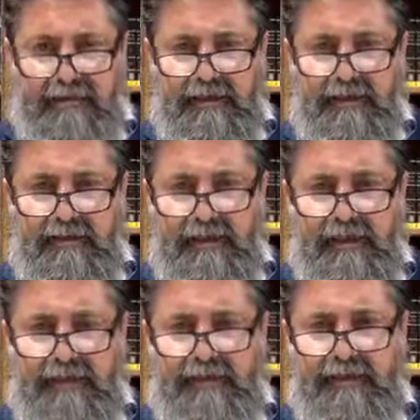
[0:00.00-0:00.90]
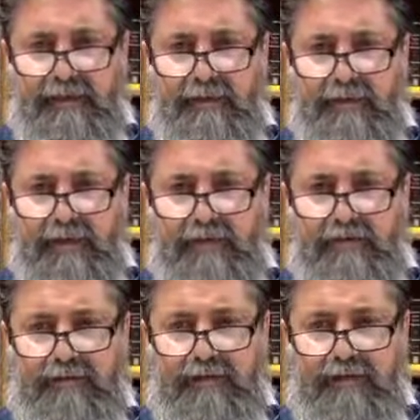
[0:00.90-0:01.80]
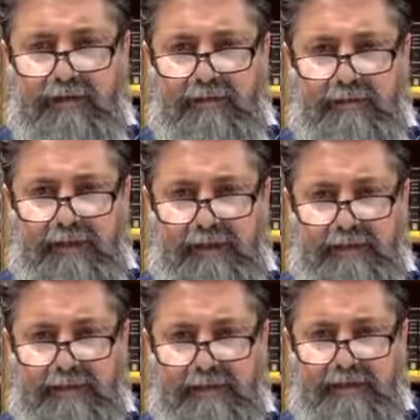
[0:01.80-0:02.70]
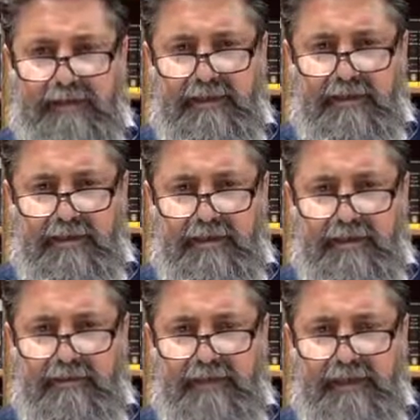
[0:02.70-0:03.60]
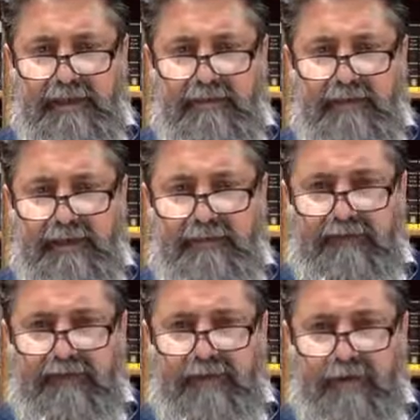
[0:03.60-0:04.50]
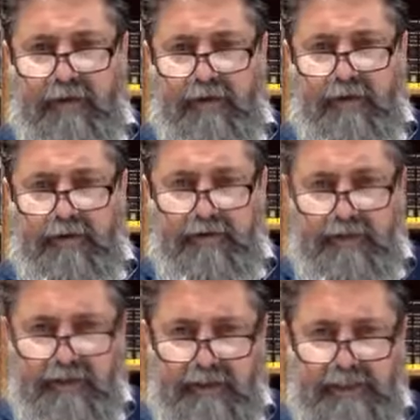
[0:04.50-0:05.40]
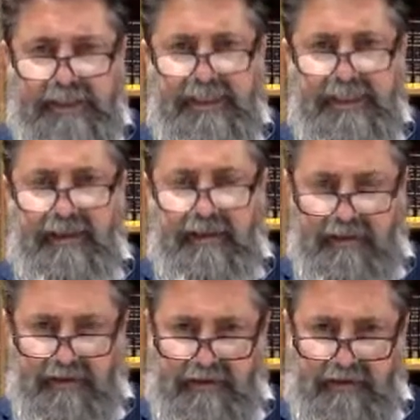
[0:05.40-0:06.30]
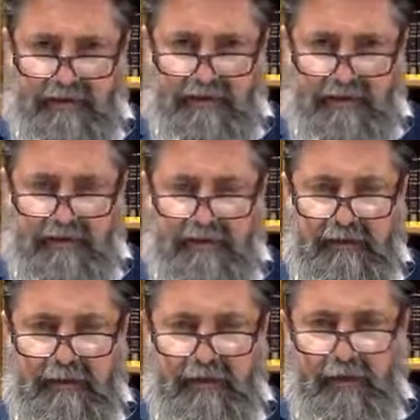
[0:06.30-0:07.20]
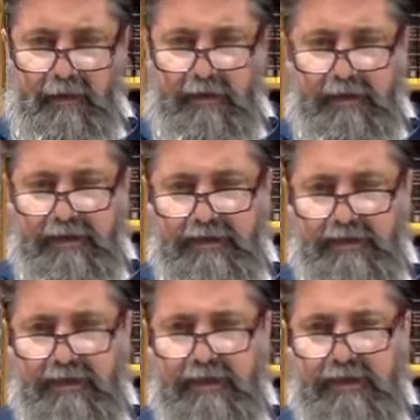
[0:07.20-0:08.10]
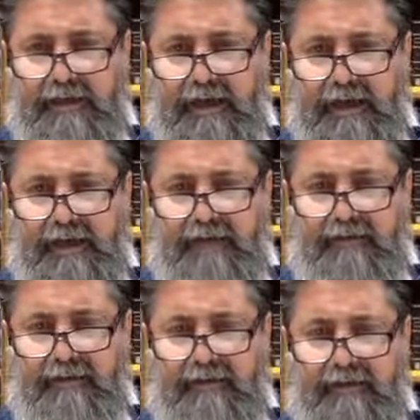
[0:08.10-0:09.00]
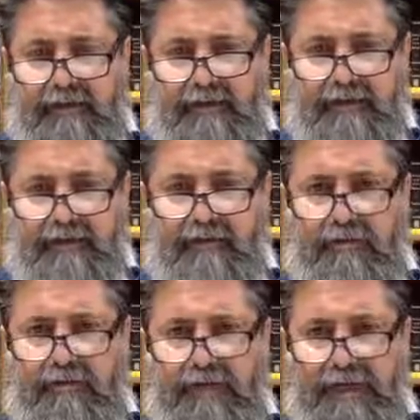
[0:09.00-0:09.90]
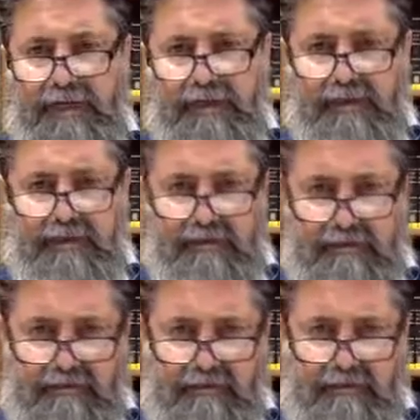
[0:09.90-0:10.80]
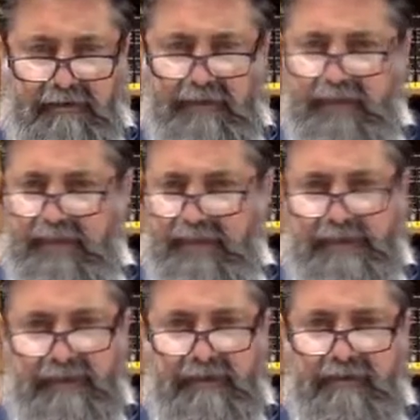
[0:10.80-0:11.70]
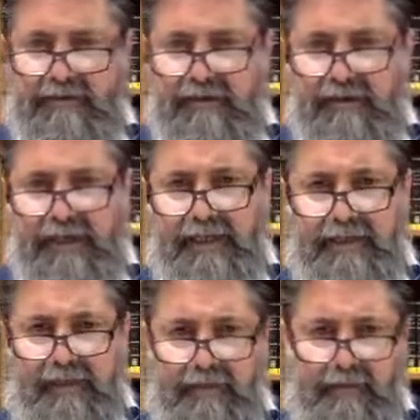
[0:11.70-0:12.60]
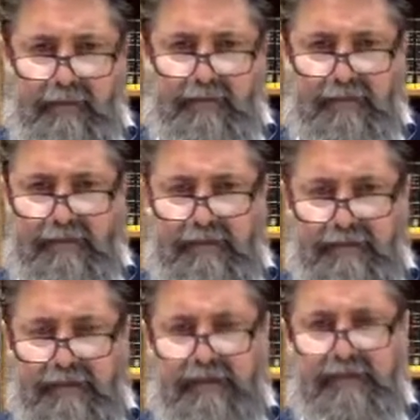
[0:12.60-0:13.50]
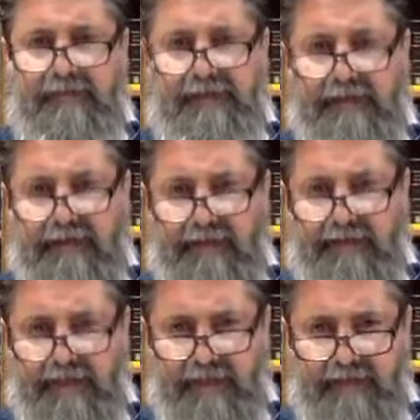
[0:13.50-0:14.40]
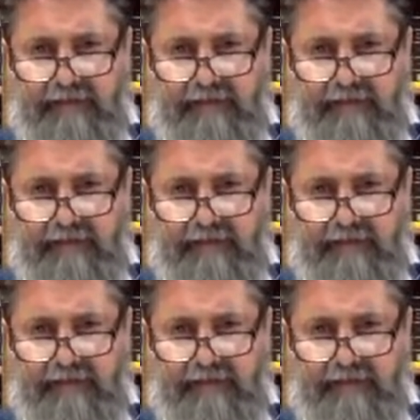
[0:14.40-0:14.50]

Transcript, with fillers: And only after they went to a dark place and sin, Hashem made them iver, or skin. Or is the letter Ain Vavresh. They were blinded. They were not seeing the real light anymore. It's a different kind of light